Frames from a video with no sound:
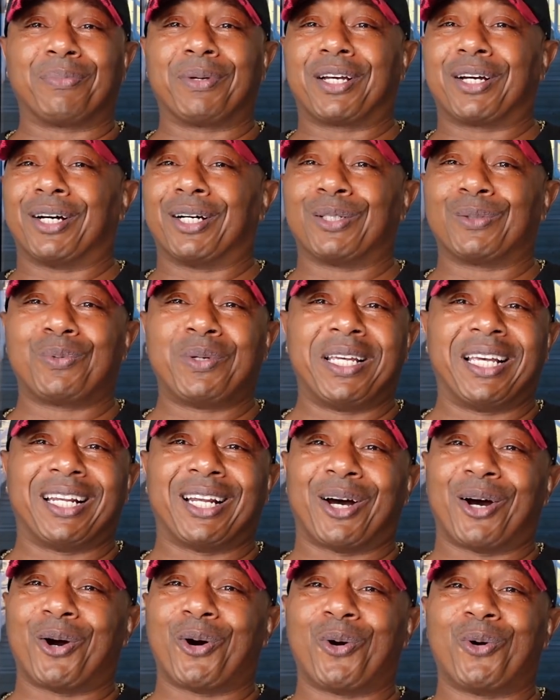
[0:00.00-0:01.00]
because we in
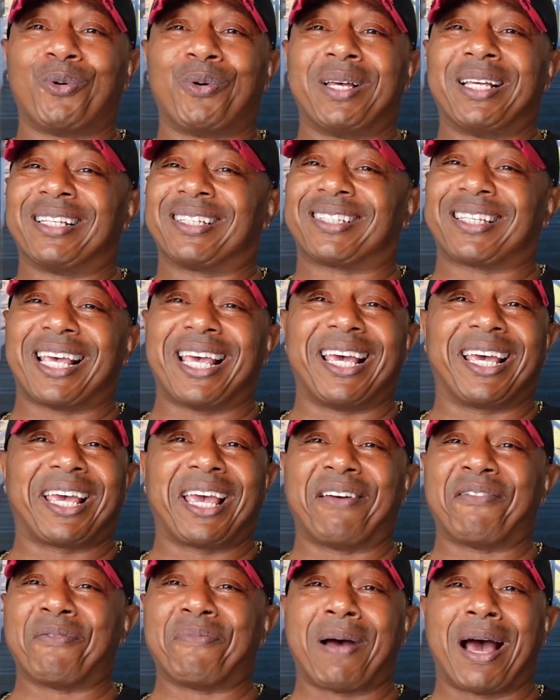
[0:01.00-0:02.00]
the hole, we in seg,
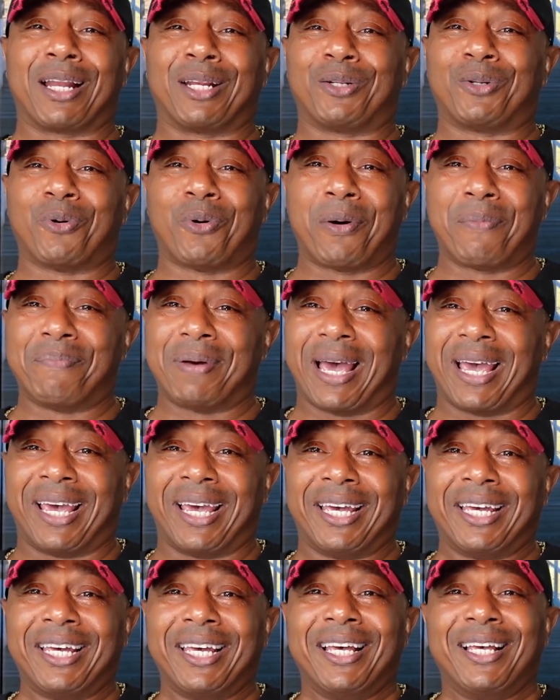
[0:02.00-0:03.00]
everybody doing
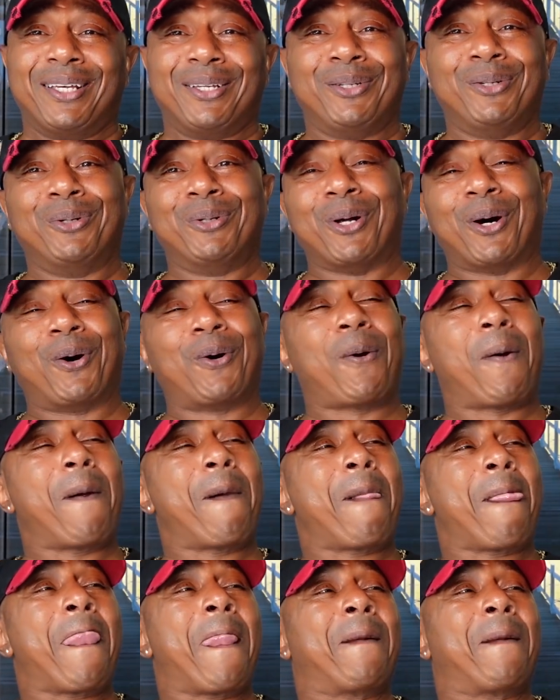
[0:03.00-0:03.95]
bad, you know.